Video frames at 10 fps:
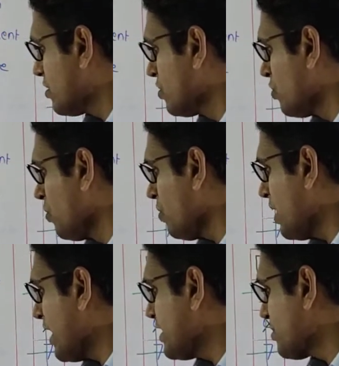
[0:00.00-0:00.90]
no
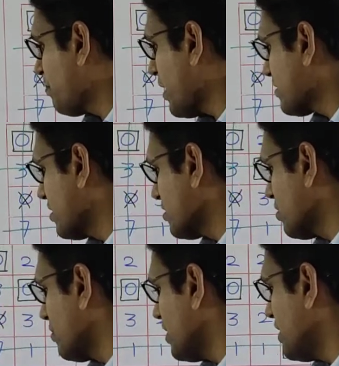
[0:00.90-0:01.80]
lines passing
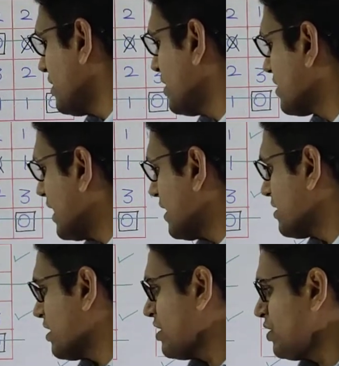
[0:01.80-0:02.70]
through it,
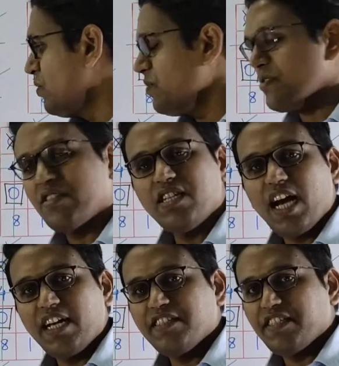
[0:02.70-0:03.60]
then the new
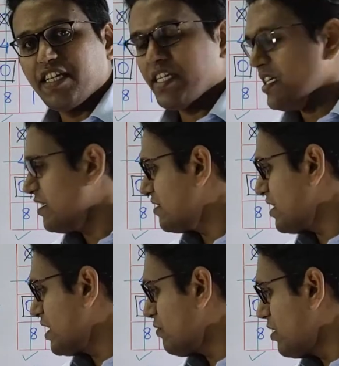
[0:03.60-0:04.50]
Cij is
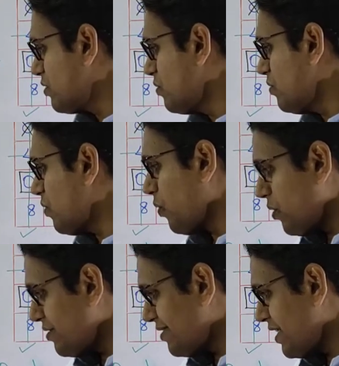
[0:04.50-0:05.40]
equal to
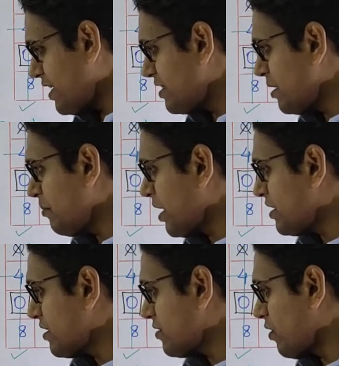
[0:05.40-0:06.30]
old Cij
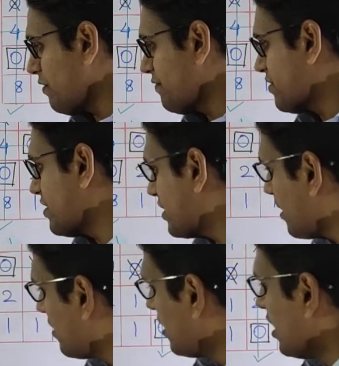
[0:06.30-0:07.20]
minus of
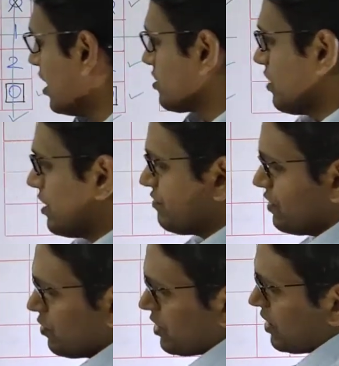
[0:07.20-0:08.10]
theta. So as
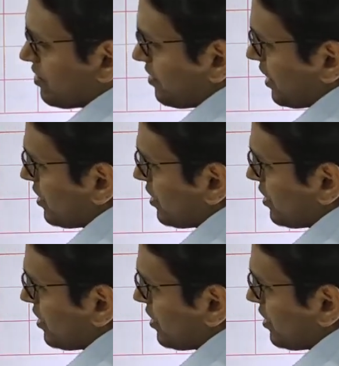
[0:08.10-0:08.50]
we know that theta